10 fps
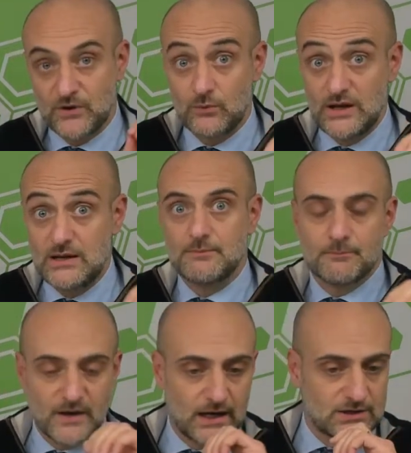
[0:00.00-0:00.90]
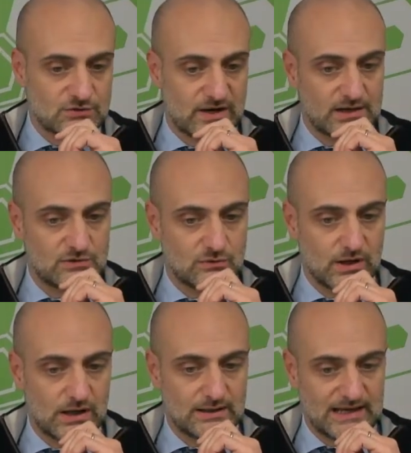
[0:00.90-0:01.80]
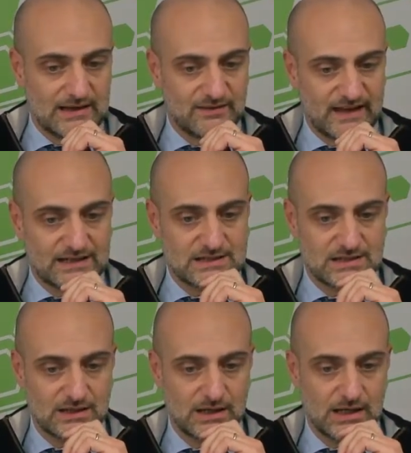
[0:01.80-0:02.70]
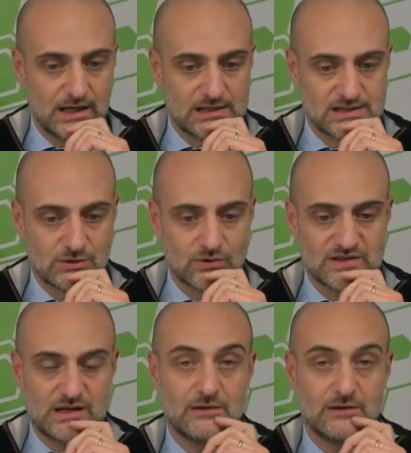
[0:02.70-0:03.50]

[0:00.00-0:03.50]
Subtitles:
really trying to get that sorted